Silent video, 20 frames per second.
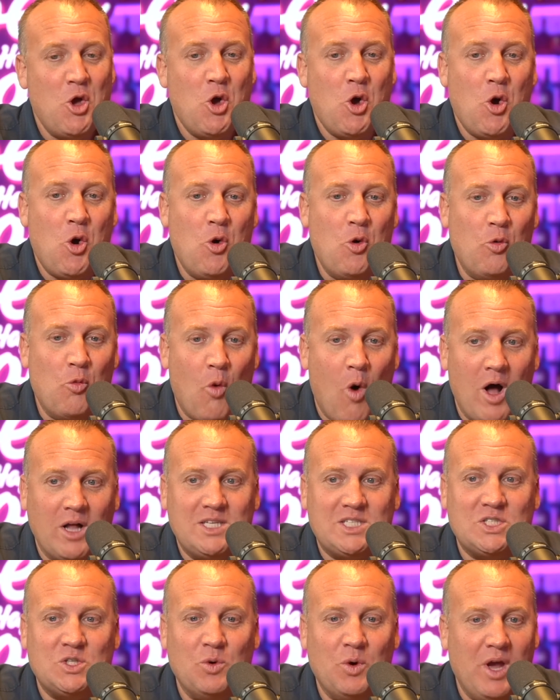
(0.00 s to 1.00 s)
who
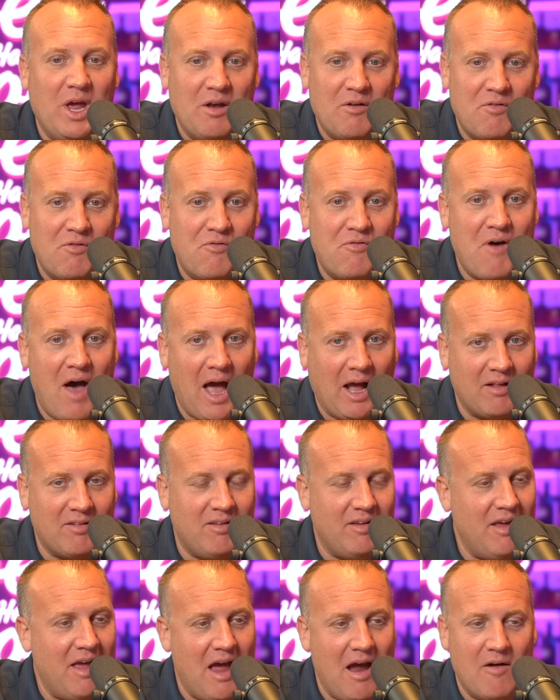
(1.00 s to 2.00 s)
wants to infect
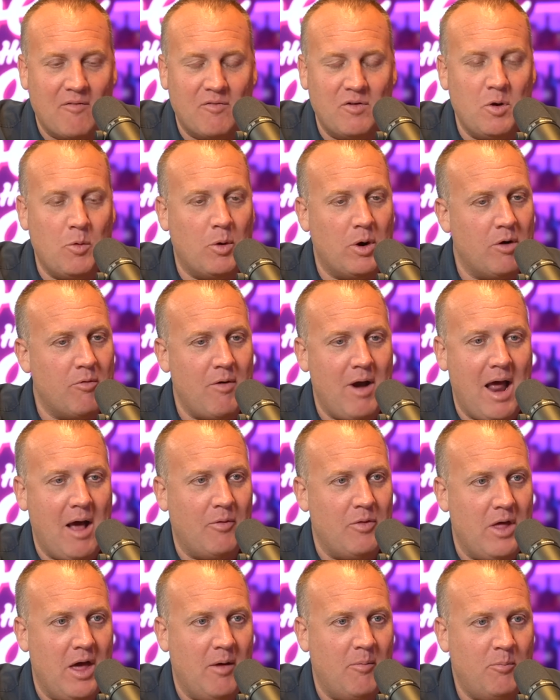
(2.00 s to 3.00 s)
everyone around
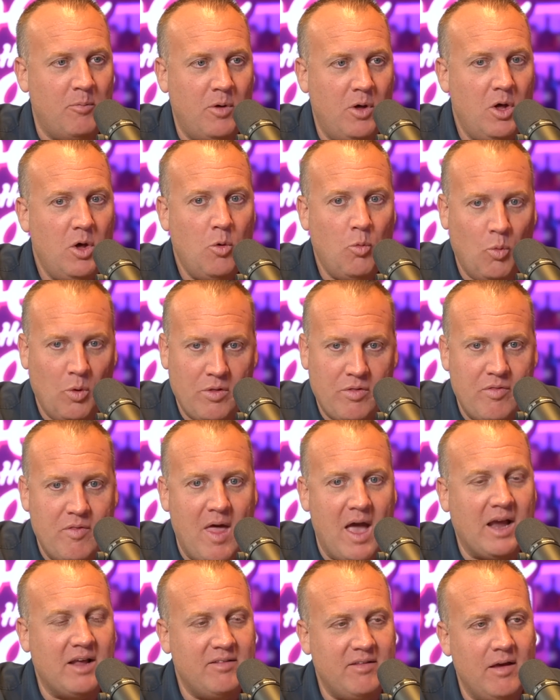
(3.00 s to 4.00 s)
them with
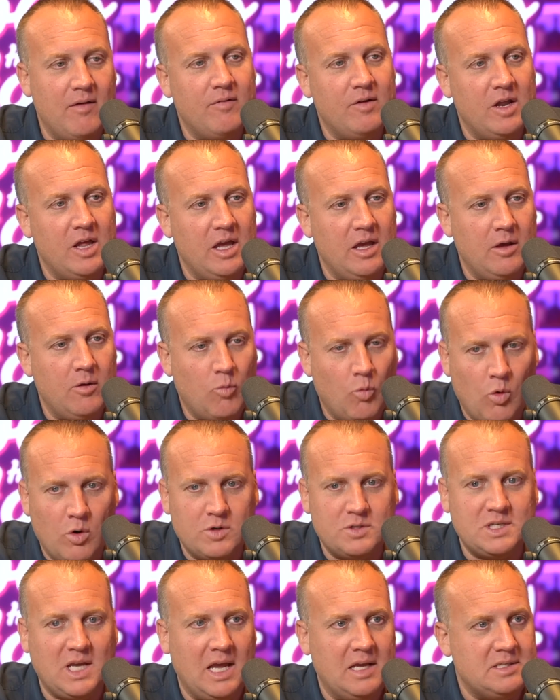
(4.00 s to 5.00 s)
negativity,
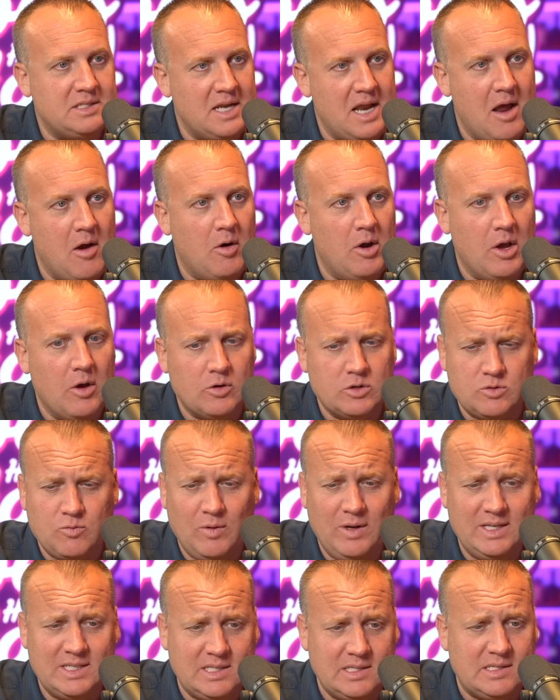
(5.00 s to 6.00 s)
worst case scenarios,
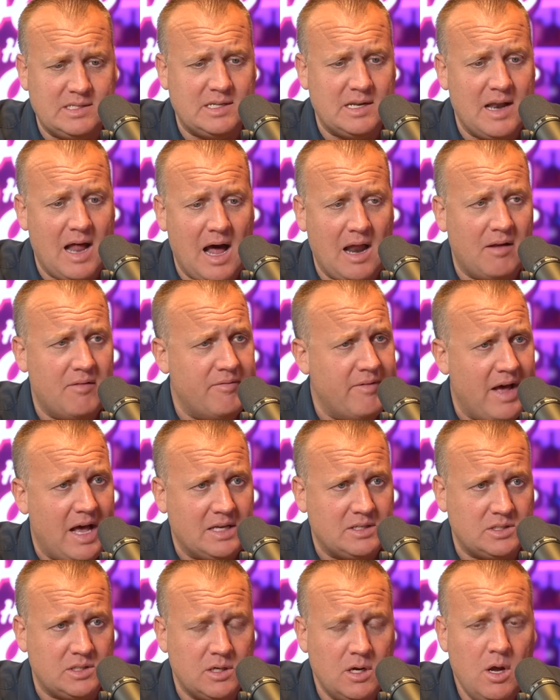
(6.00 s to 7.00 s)
reasons to not
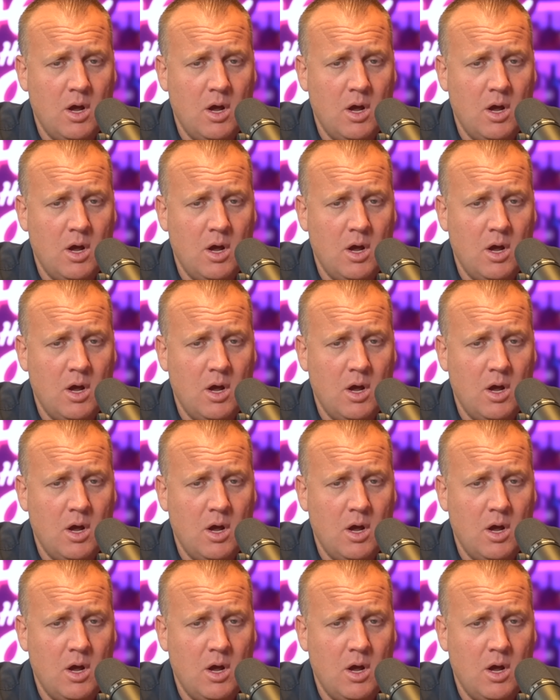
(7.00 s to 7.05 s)
invest,